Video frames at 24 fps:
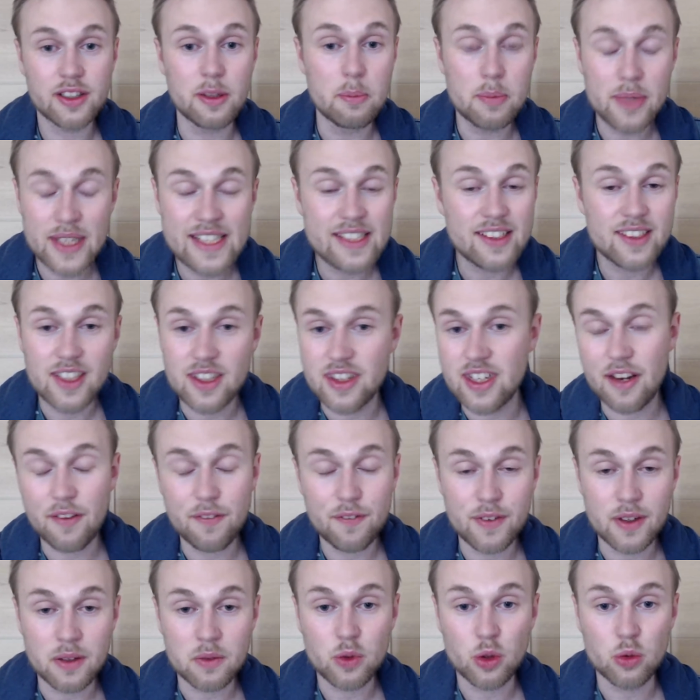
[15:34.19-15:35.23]
completely
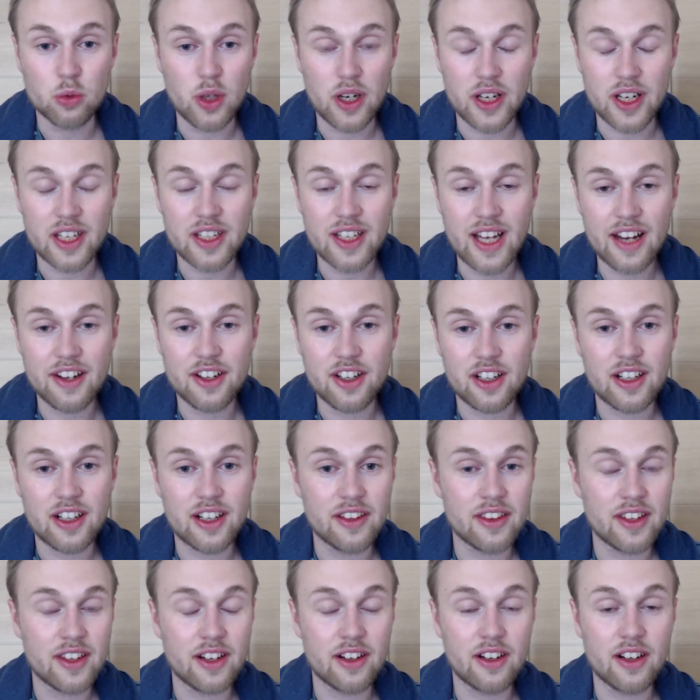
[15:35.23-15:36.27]
different from one another
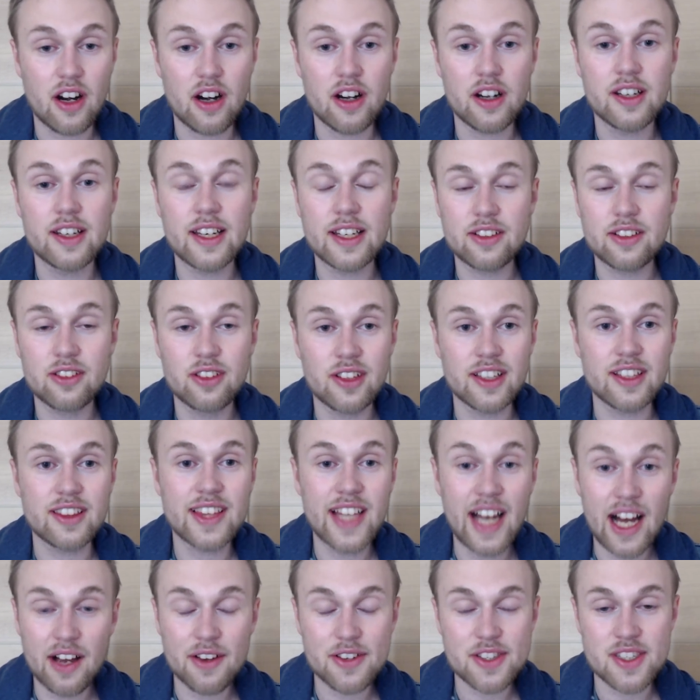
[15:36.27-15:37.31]
and there are literally
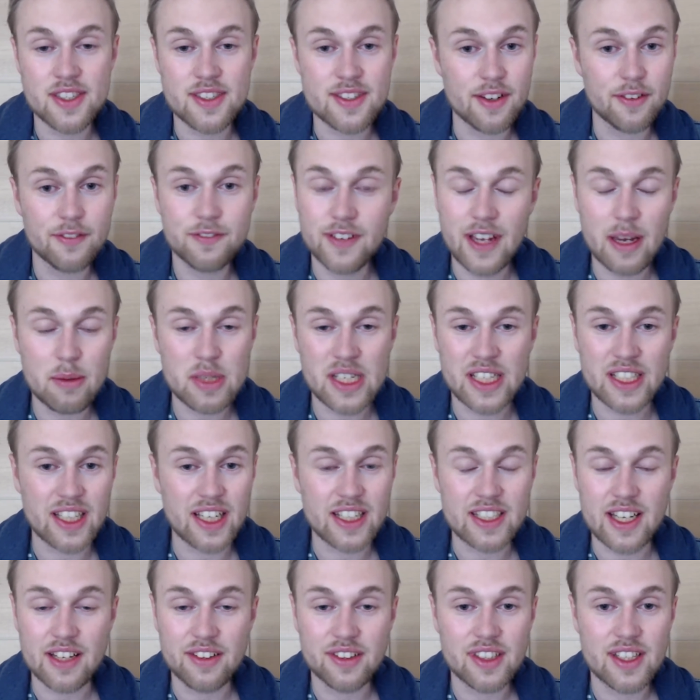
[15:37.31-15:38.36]
thousands of feminine
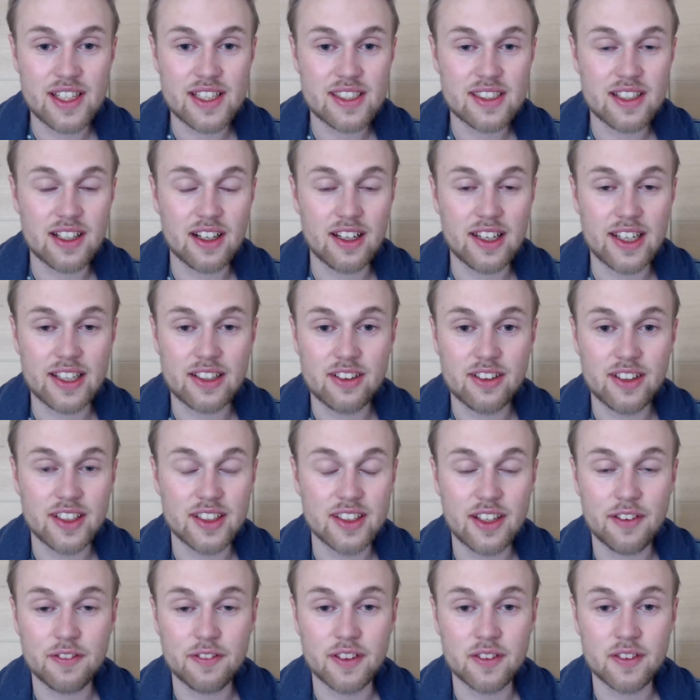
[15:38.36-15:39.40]
identities that are literally
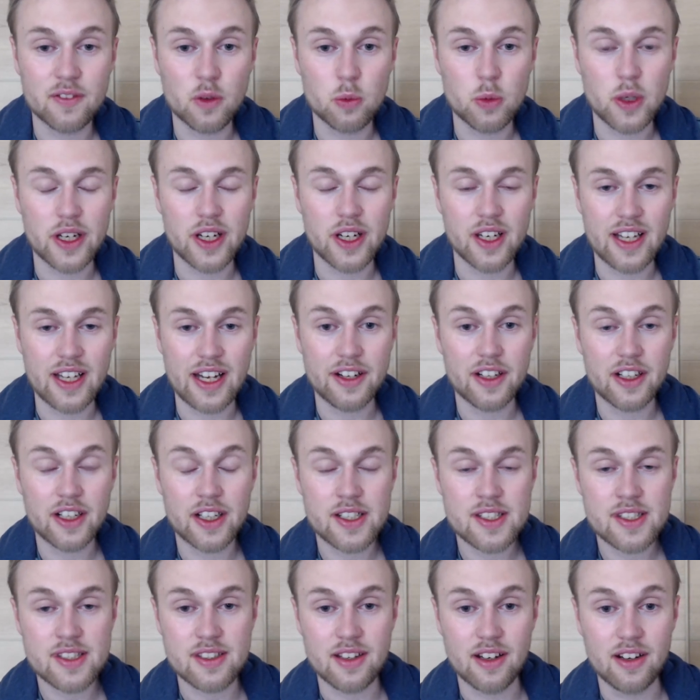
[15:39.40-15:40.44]
different from one another
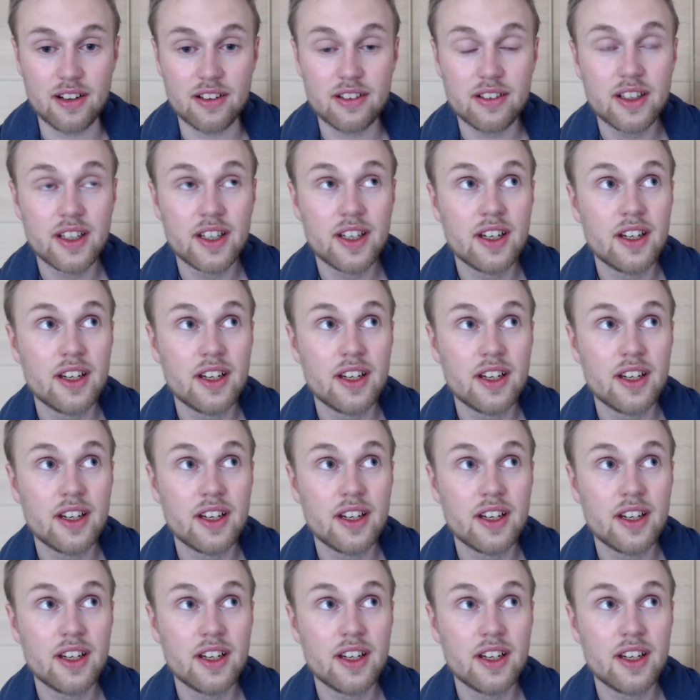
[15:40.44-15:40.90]
so